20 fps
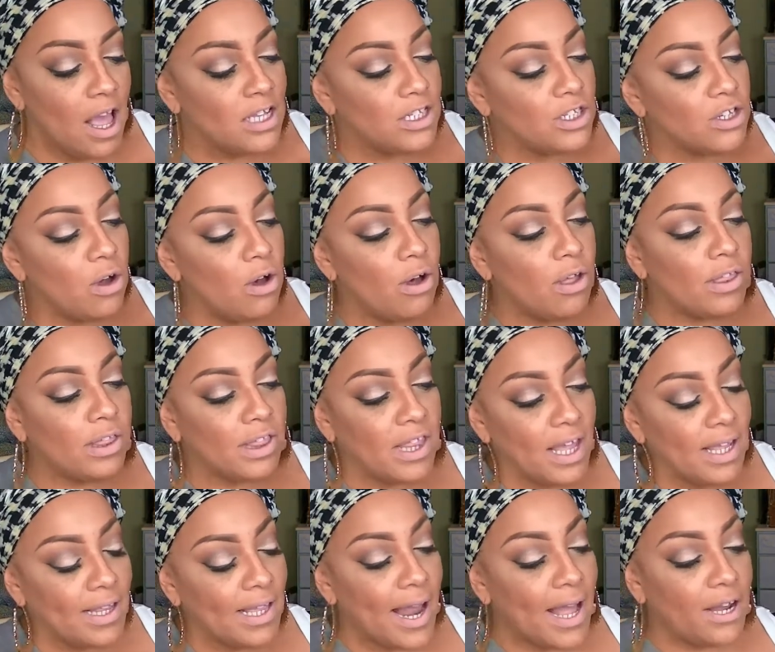So the
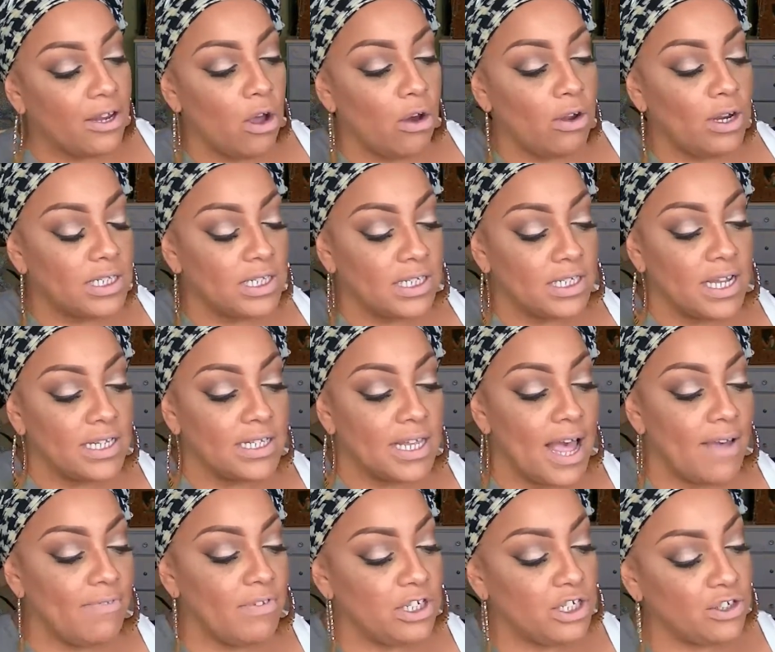thing that I noticed, it does
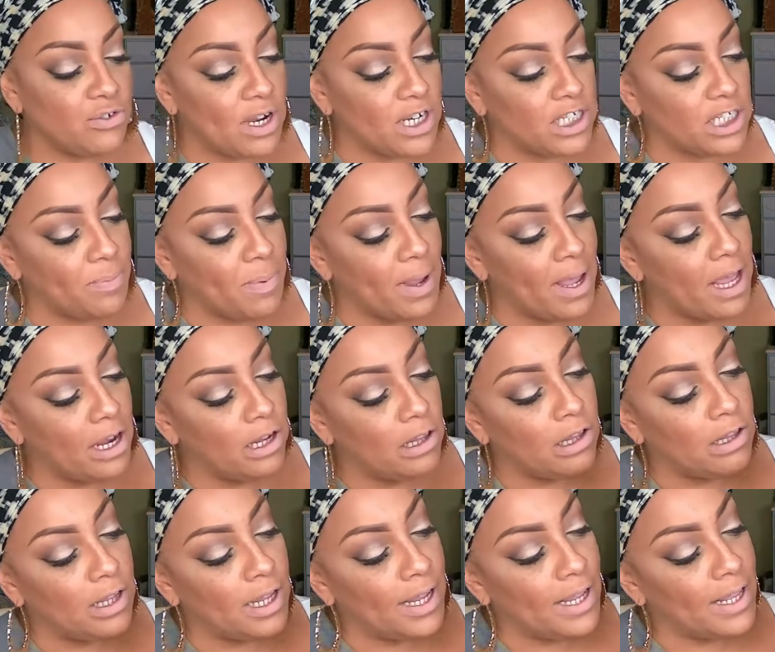have the stretch
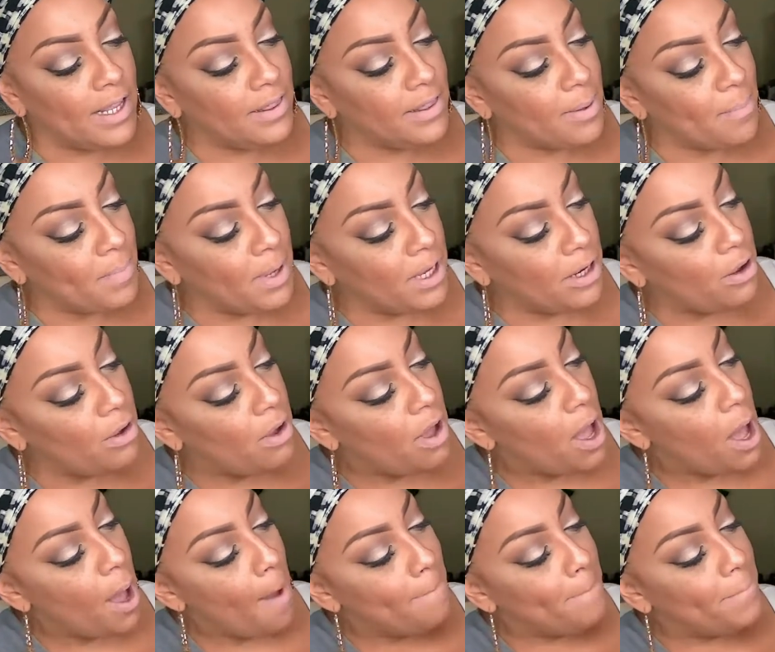panel in the middle,
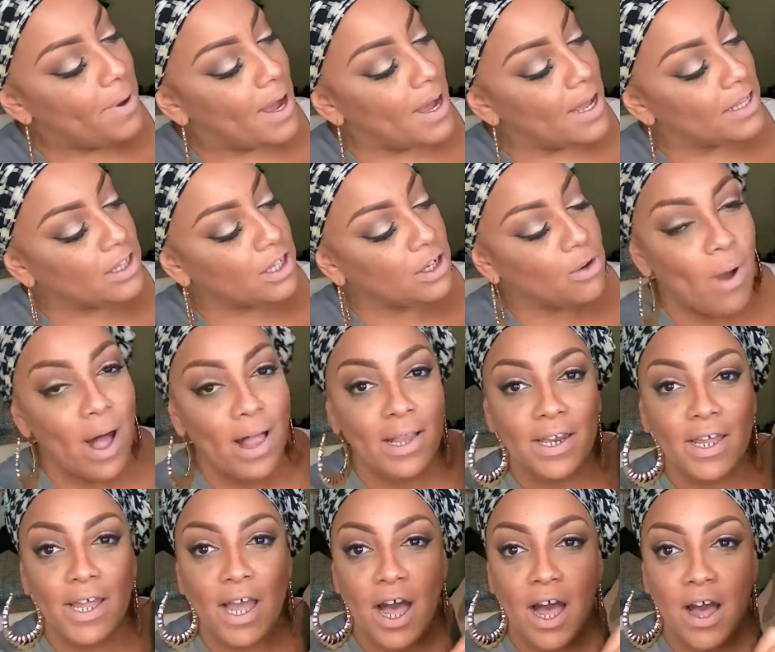but the
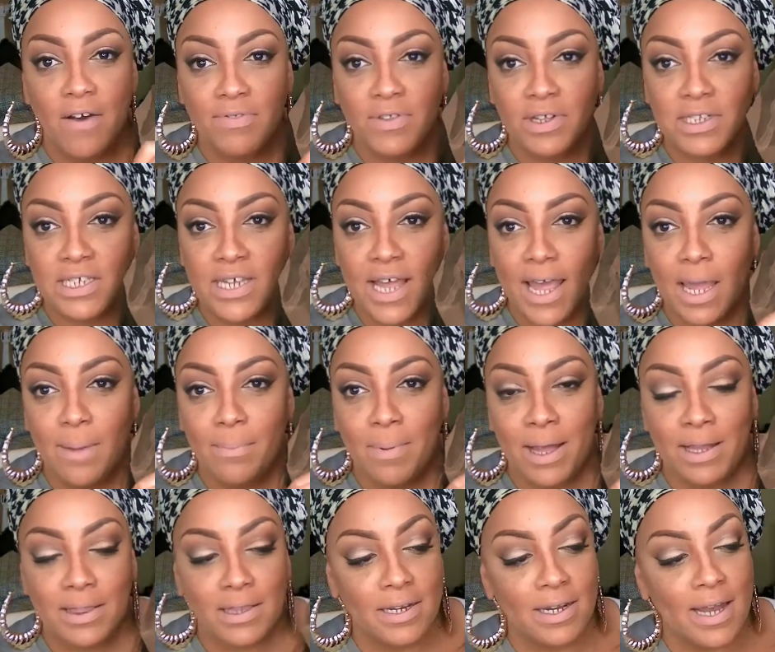quality of the tape
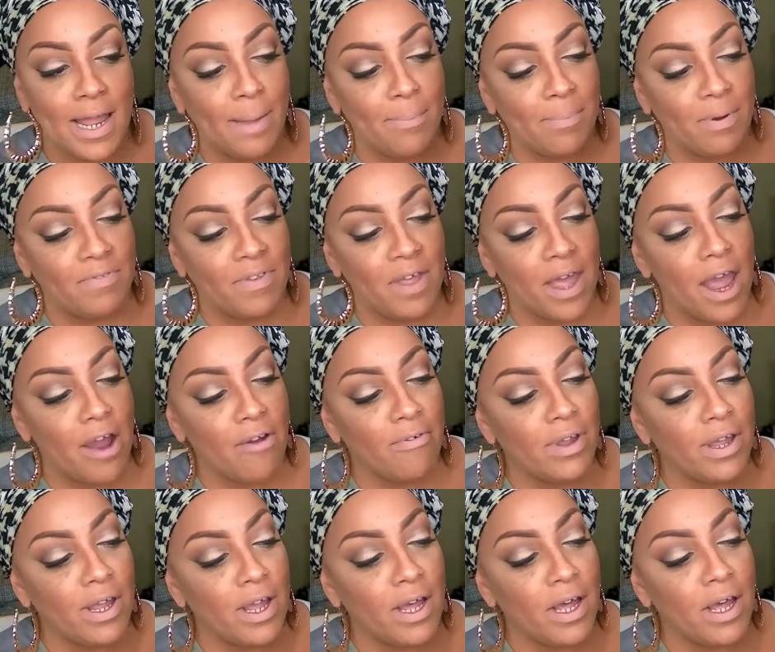at the nape of the
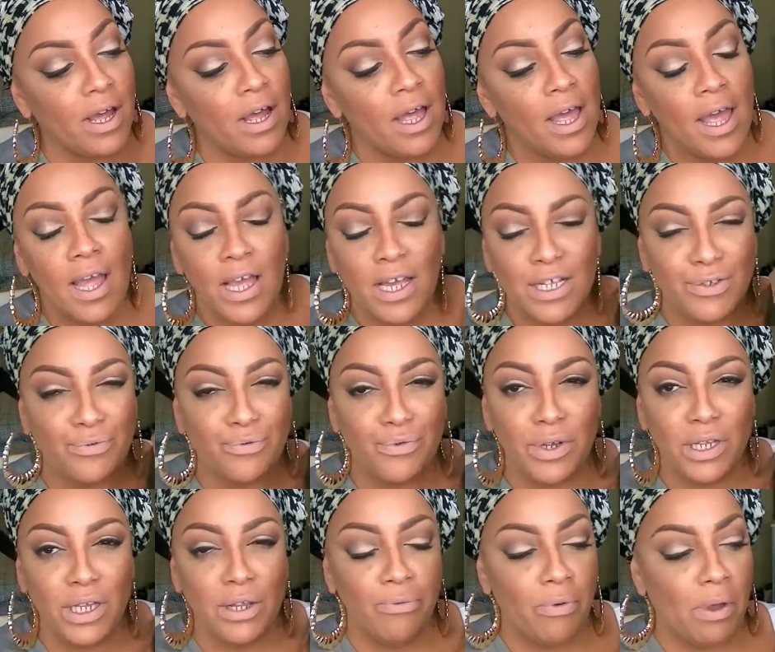area is
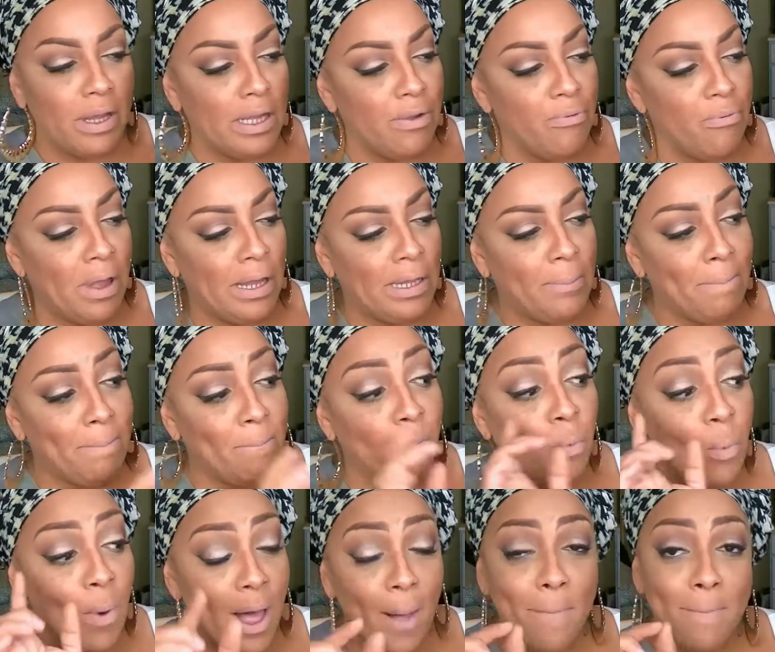really
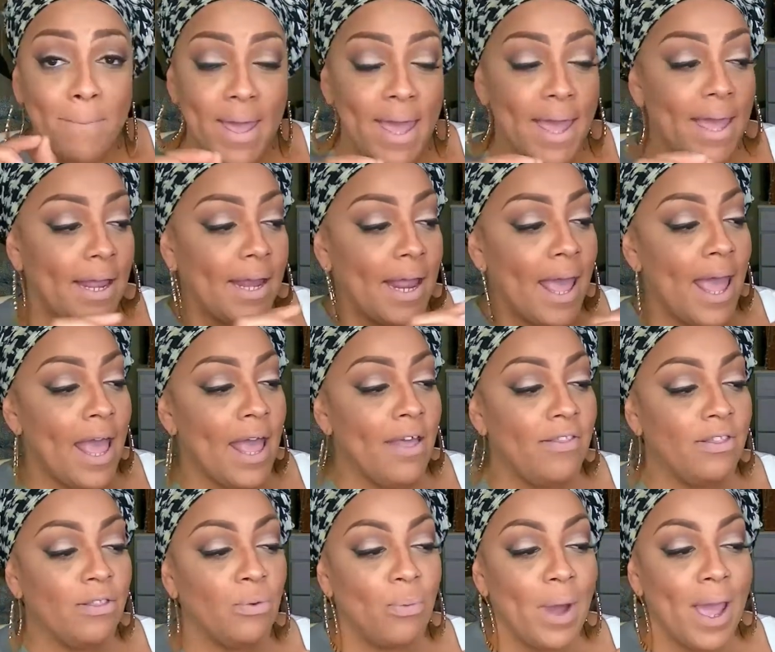well made,
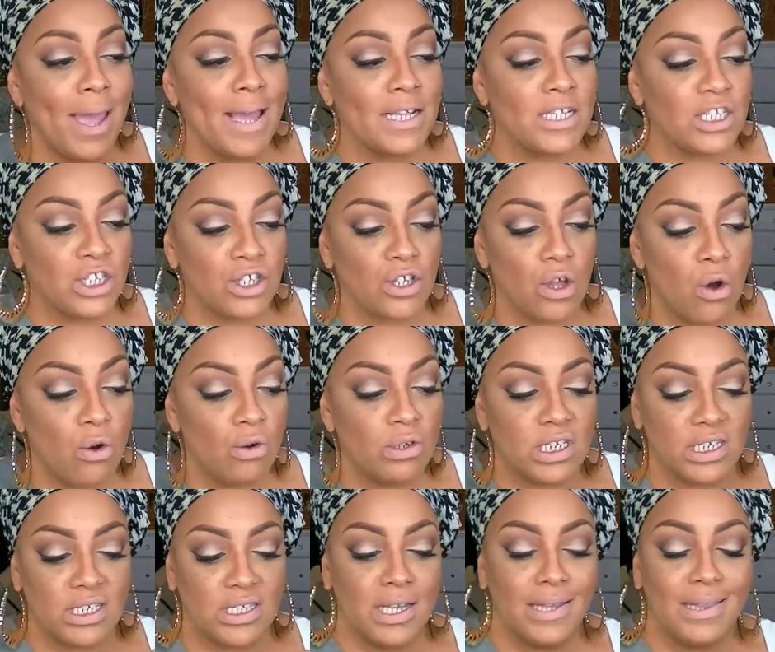and the way it's sewn,
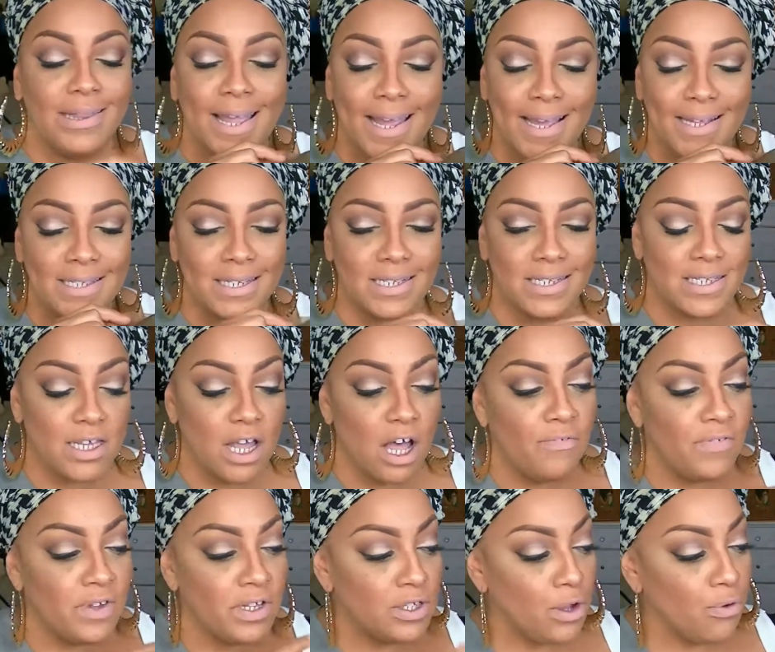just the lace
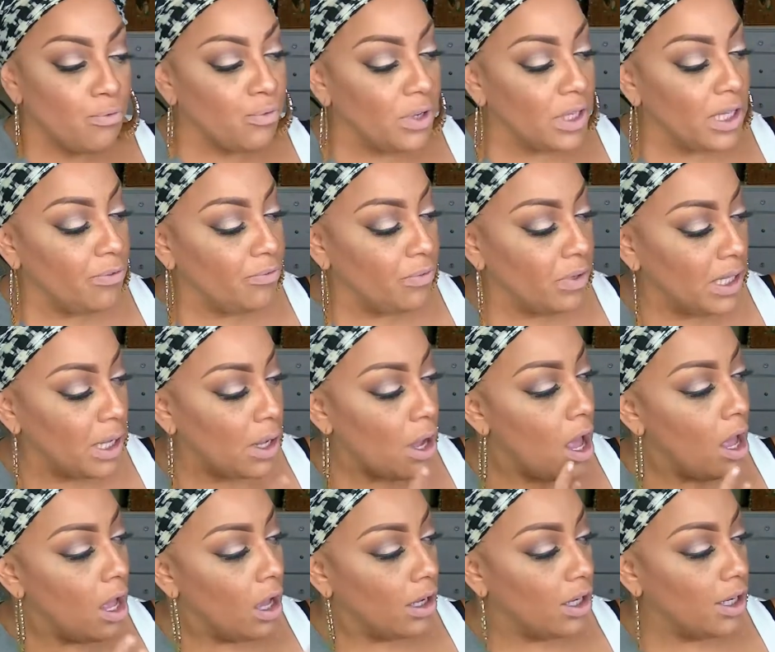itself, is a really
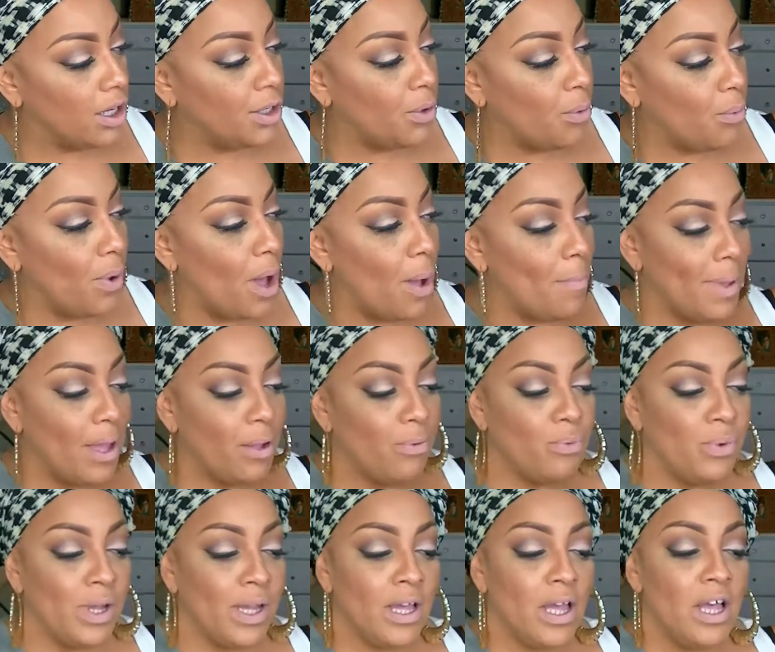good,
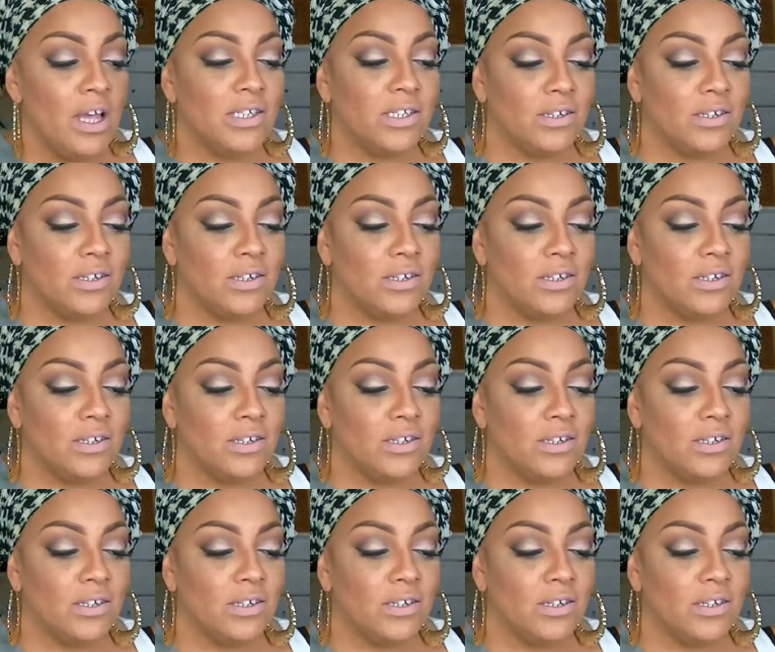well-made wig.